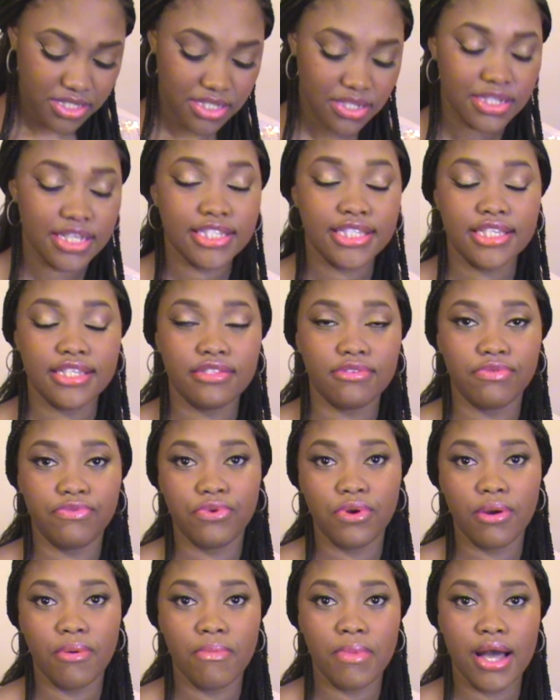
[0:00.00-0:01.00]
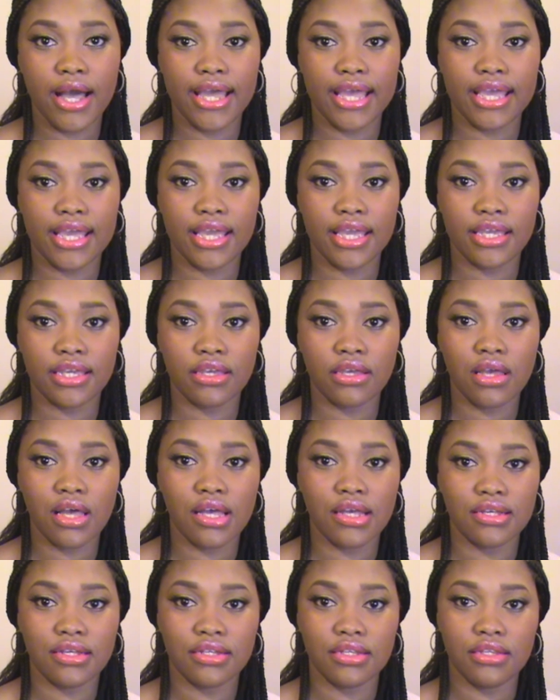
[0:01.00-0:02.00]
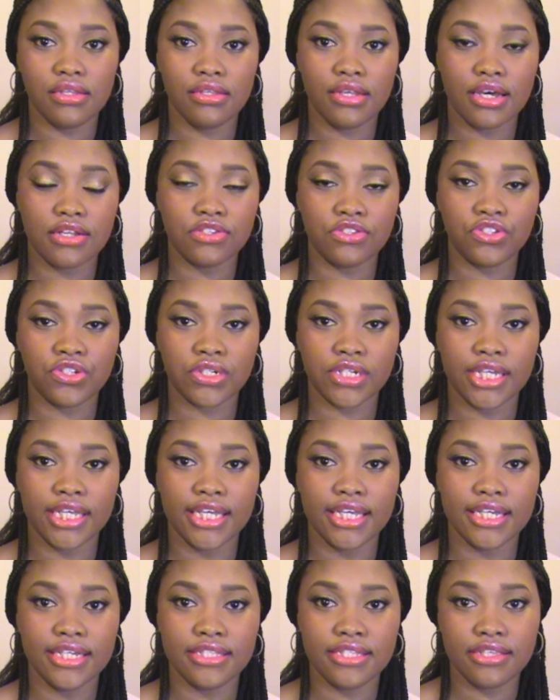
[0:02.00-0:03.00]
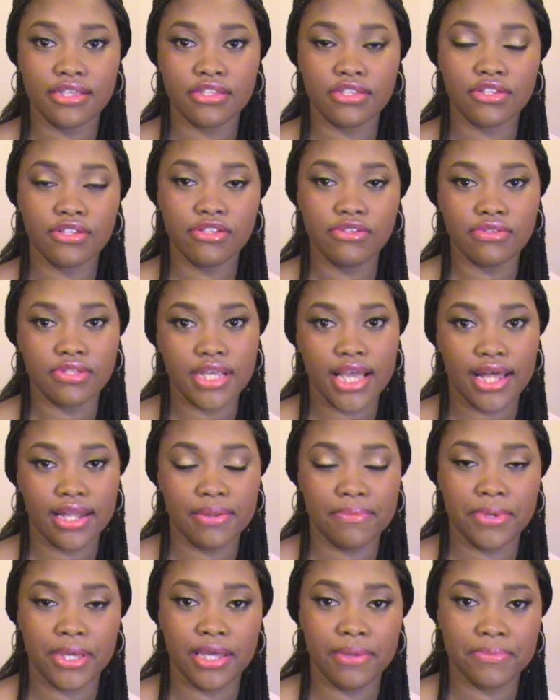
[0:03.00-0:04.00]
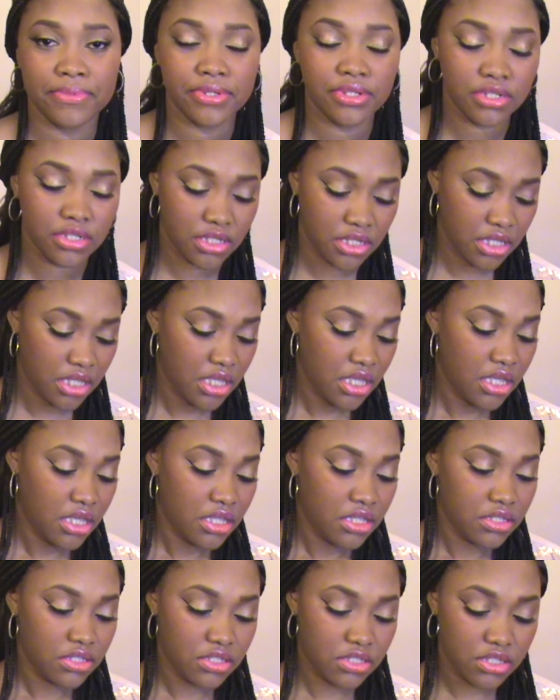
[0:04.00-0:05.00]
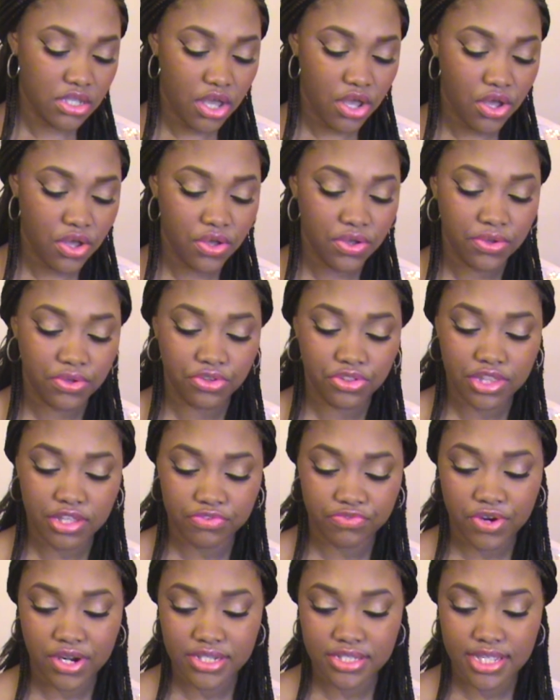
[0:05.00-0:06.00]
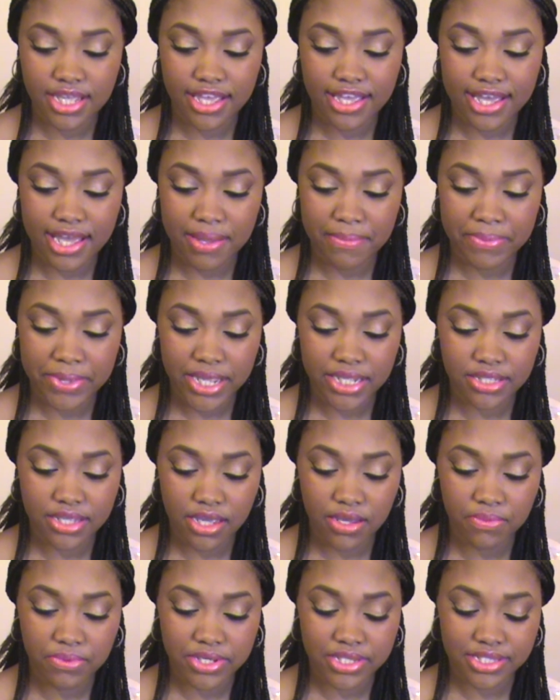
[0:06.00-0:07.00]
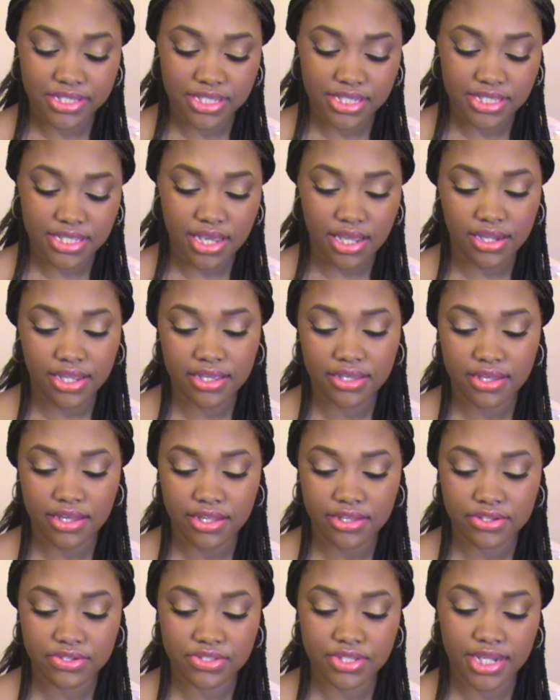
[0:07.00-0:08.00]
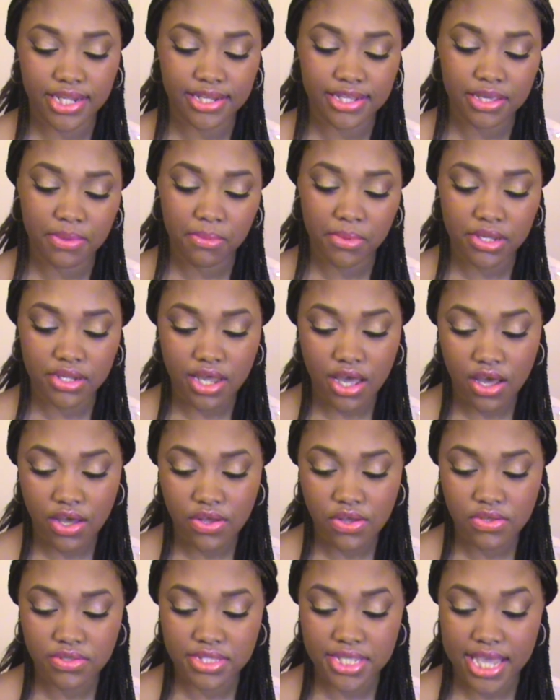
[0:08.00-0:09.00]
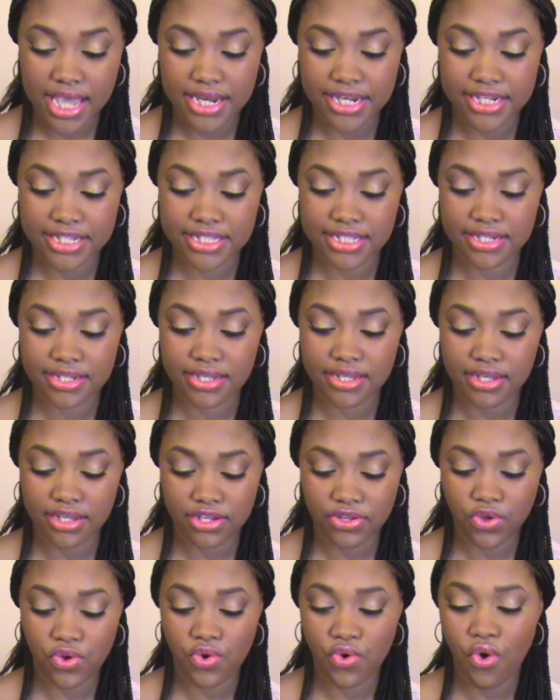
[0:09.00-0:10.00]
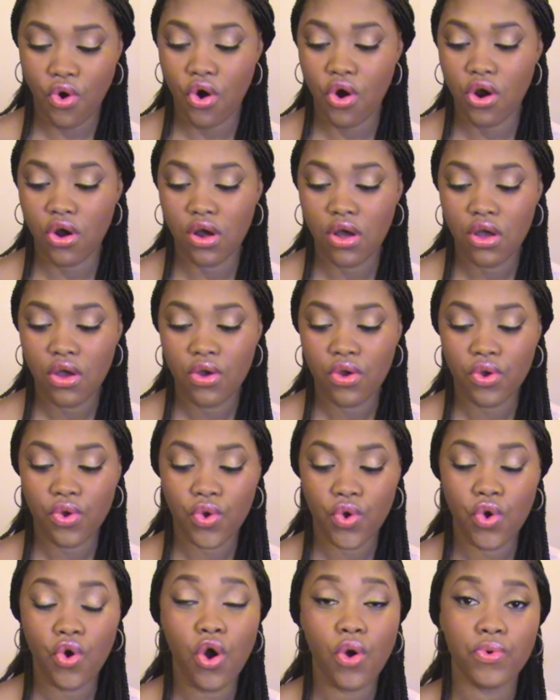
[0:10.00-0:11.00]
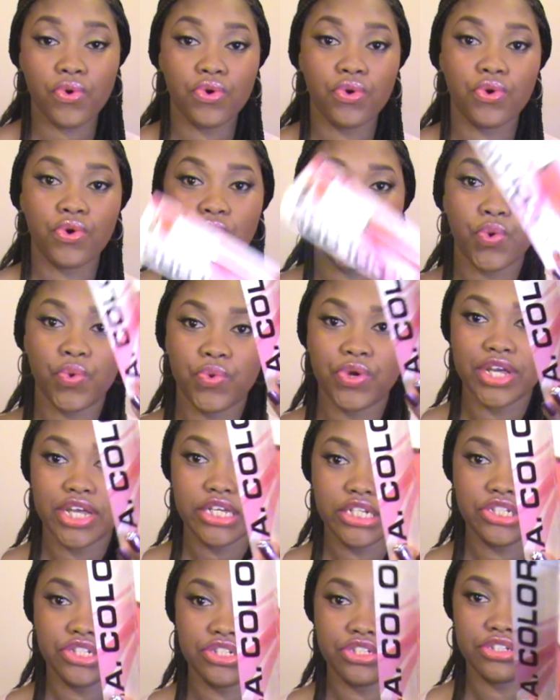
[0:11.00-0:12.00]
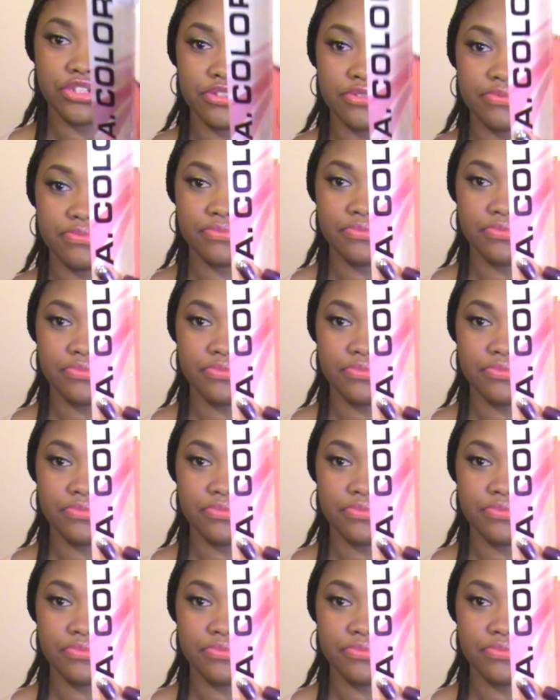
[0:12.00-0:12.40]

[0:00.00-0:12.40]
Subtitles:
So this is from a Dollar Tree in Tuscaloosa, Alabama. So the first thing I picked up was this LA Colors lip gloss, and it is in the color Coral Crush.